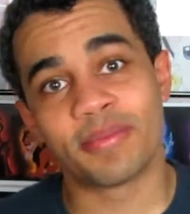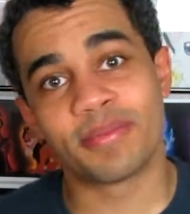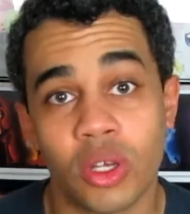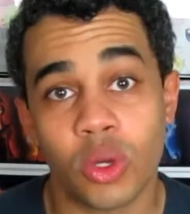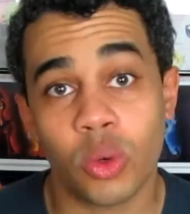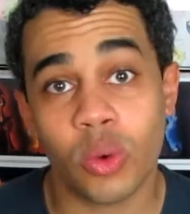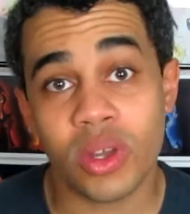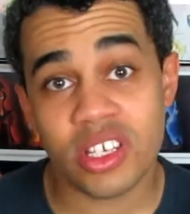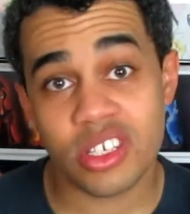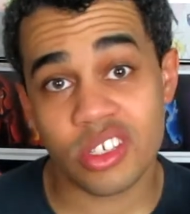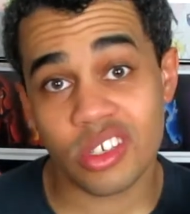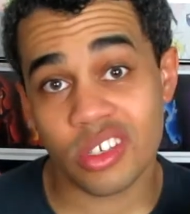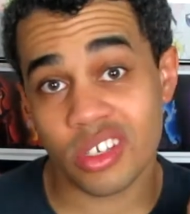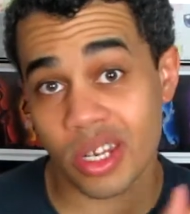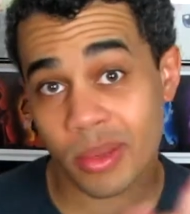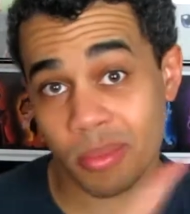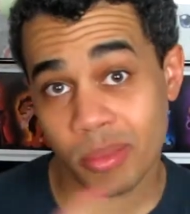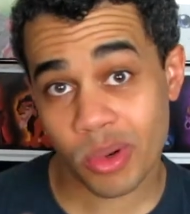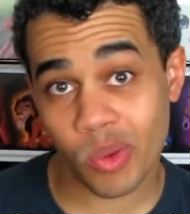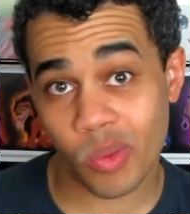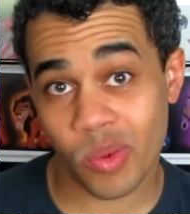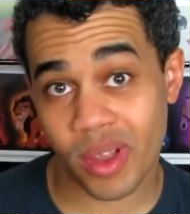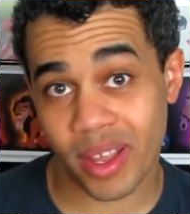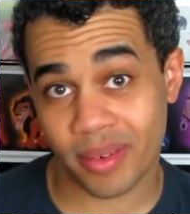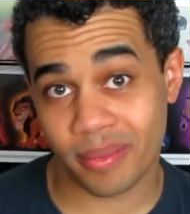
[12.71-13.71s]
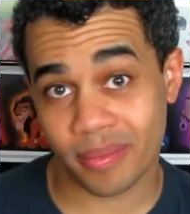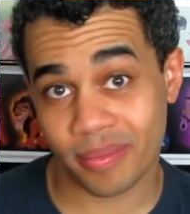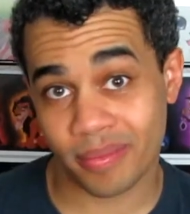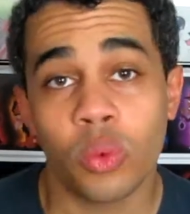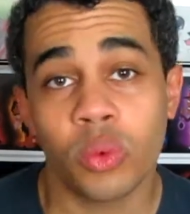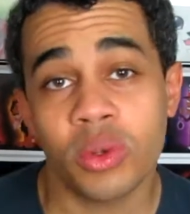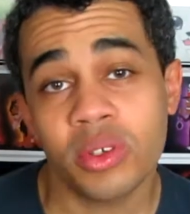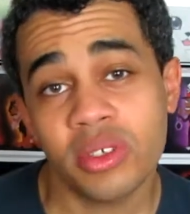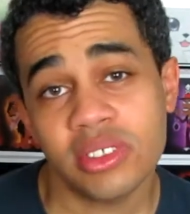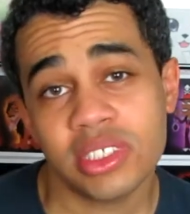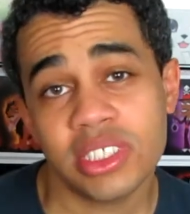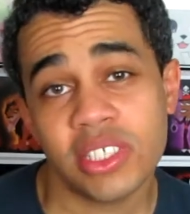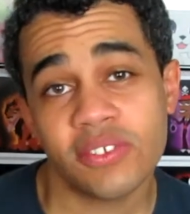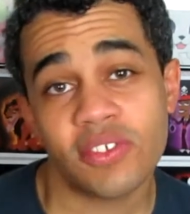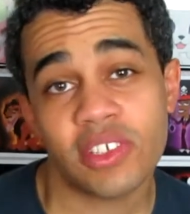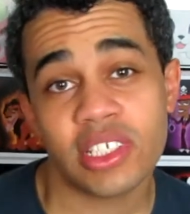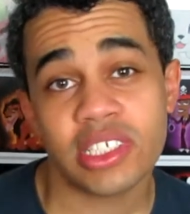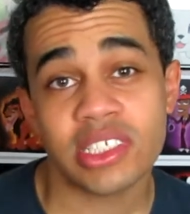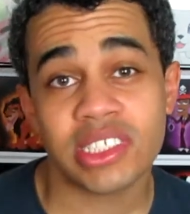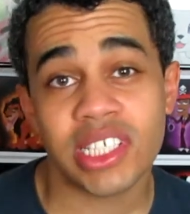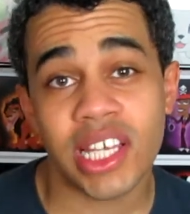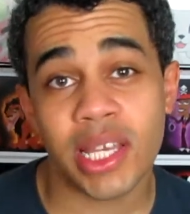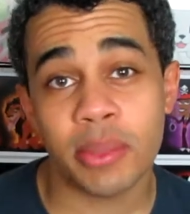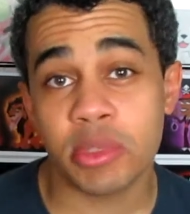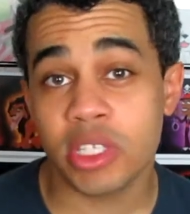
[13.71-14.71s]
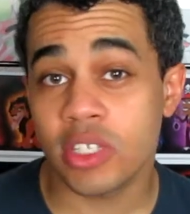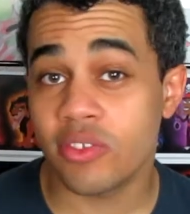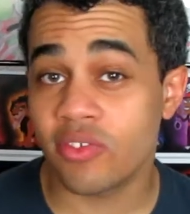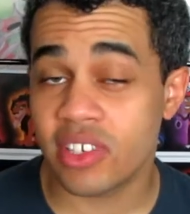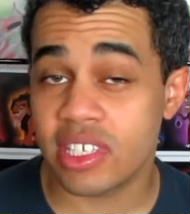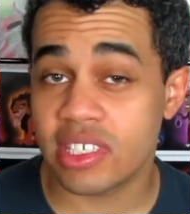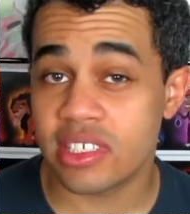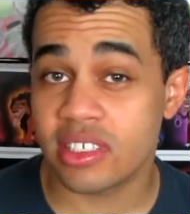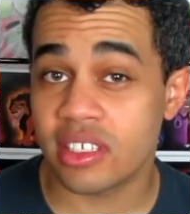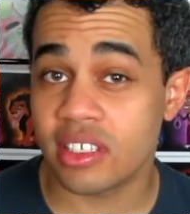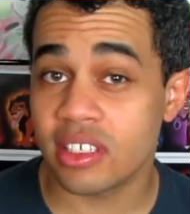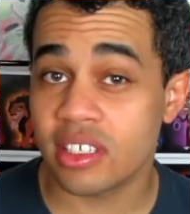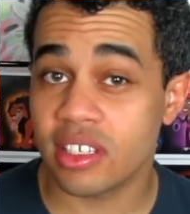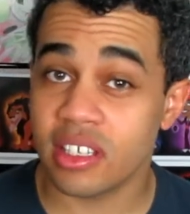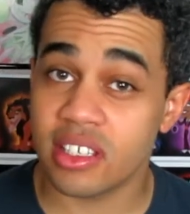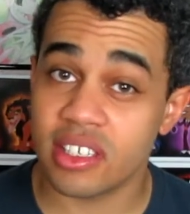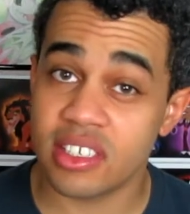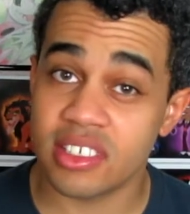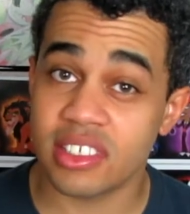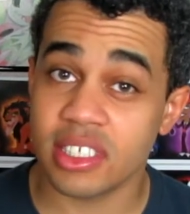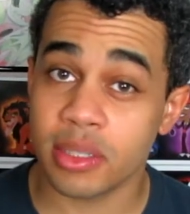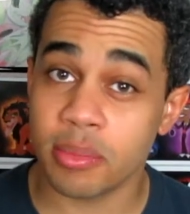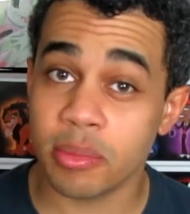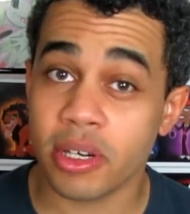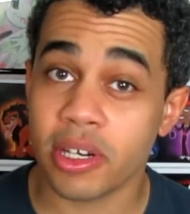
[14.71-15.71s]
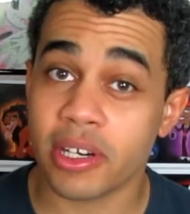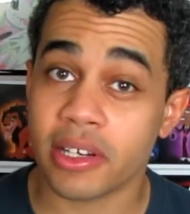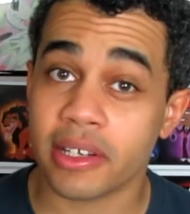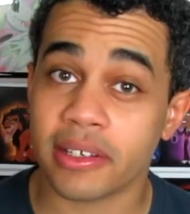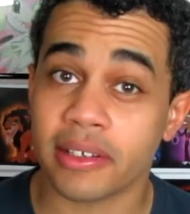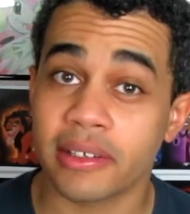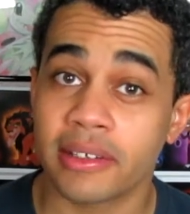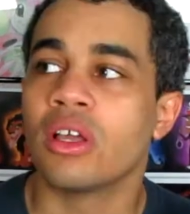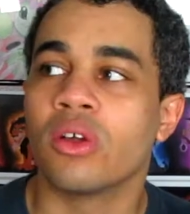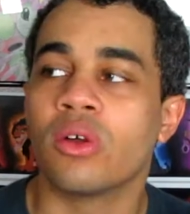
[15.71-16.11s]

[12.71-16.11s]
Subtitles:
Question number 1. When was the first time you visited a Disney park?